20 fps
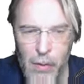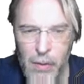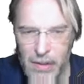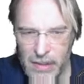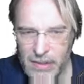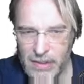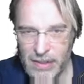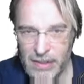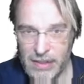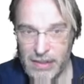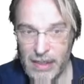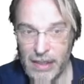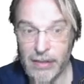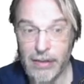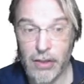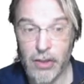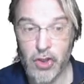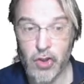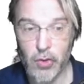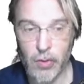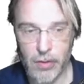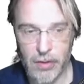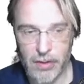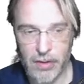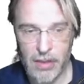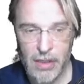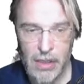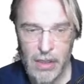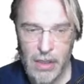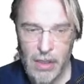is this data stored?
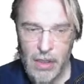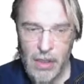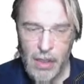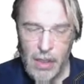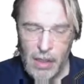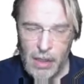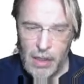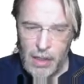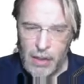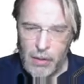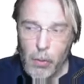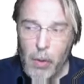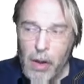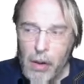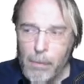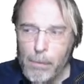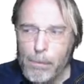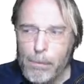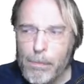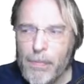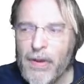Well,